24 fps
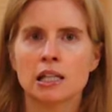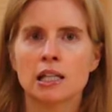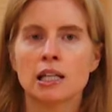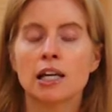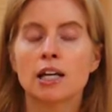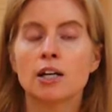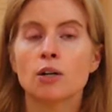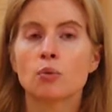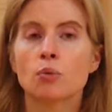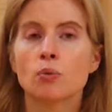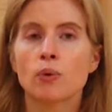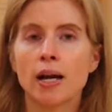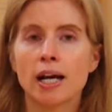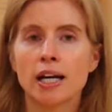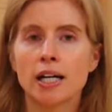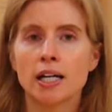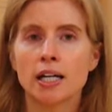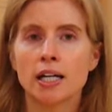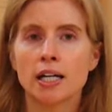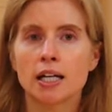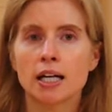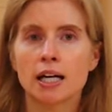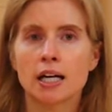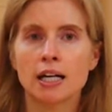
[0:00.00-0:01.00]
like
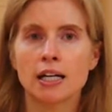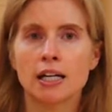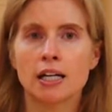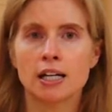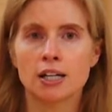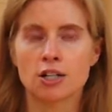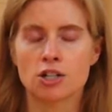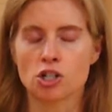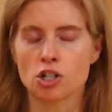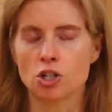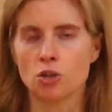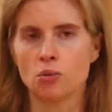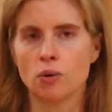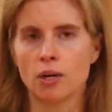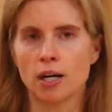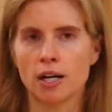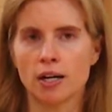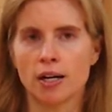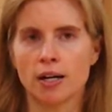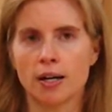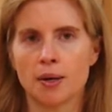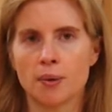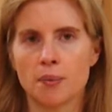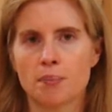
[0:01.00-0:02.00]
rating and issue
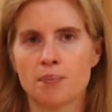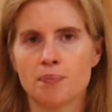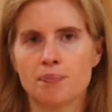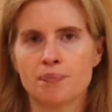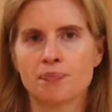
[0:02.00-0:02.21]
area.